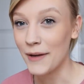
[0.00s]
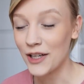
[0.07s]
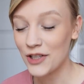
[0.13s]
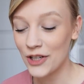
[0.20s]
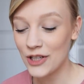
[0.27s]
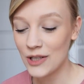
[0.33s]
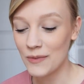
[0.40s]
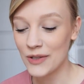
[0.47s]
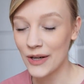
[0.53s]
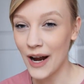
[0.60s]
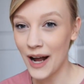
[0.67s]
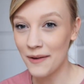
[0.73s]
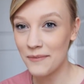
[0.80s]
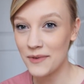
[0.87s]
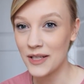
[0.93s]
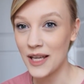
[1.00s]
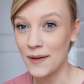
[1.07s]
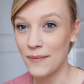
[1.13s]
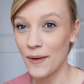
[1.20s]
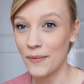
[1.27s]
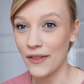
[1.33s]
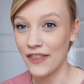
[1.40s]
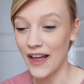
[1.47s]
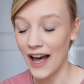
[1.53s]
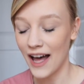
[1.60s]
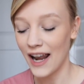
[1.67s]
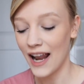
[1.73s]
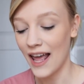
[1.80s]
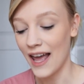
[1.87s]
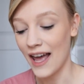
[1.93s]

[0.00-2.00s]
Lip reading: Make sure to subscribe to keep up with that,